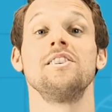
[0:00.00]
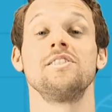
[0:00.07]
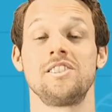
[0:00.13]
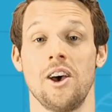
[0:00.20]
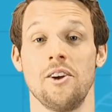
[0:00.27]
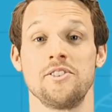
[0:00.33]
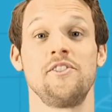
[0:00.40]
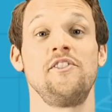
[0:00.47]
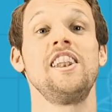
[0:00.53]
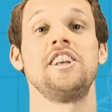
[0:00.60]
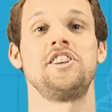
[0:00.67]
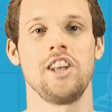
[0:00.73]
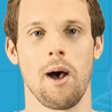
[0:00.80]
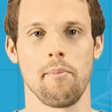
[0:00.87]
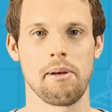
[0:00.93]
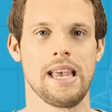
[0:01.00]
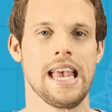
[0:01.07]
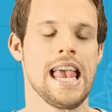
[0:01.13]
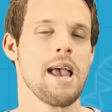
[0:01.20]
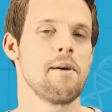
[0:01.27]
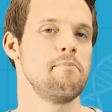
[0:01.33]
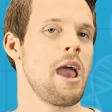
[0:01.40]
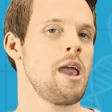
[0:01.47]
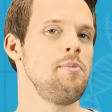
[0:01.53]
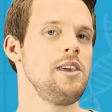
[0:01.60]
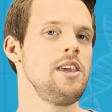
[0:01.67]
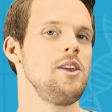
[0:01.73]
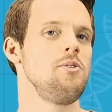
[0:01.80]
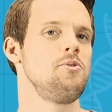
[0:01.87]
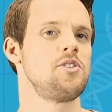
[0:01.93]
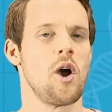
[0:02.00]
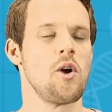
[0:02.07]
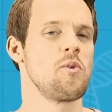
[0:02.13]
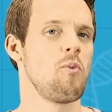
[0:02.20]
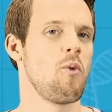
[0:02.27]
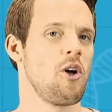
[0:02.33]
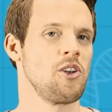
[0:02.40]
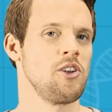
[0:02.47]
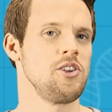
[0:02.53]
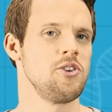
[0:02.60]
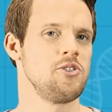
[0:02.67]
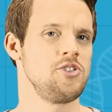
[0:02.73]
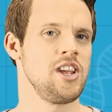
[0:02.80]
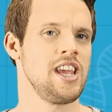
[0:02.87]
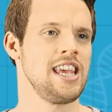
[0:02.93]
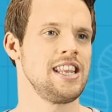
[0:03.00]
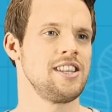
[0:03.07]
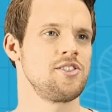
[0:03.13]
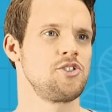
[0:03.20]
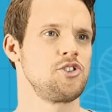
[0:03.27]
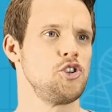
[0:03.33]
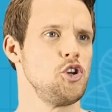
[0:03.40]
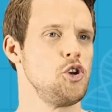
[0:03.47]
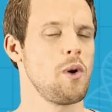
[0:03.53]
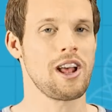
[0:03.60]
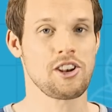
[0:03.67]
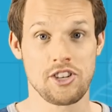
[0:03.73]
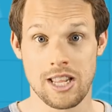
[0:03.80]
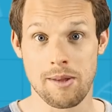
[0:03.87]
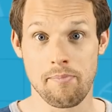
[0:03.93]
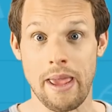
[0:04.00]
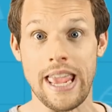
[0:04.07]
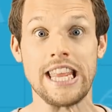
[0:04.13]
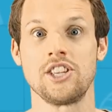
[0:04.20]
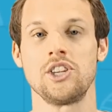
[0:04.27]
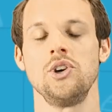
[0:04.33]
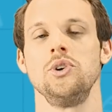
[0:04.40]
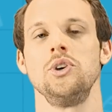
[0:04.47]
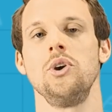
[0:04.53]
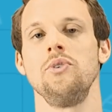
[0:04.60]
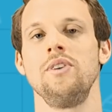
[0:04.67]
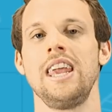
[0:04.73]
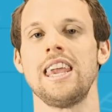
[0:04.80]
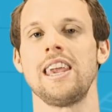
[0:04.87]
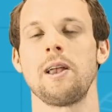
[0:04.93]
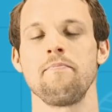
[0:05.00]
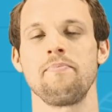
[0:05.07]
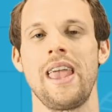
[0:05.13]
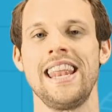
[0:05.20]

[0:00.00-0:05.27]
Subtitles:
So to finish up, maybe you don't want your jeans to actually be too unique.